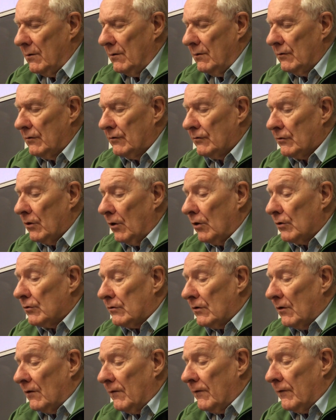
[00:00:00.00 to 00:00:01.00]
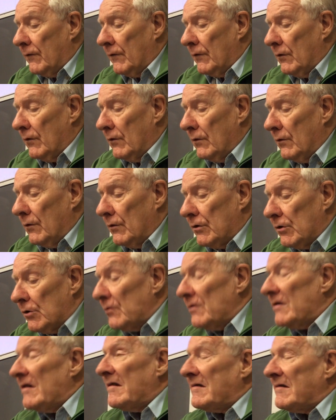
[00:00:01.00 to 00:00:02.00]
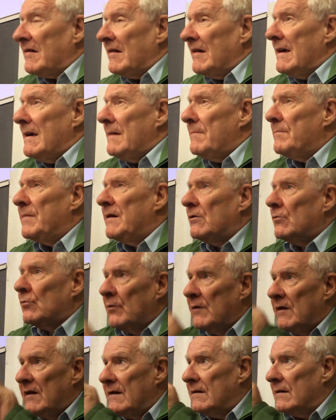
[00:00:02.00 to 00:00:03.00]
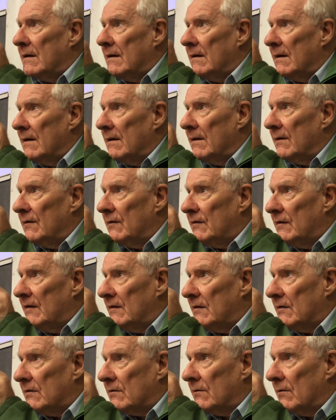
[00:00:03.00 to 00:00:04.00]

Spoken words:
a sort of unity between this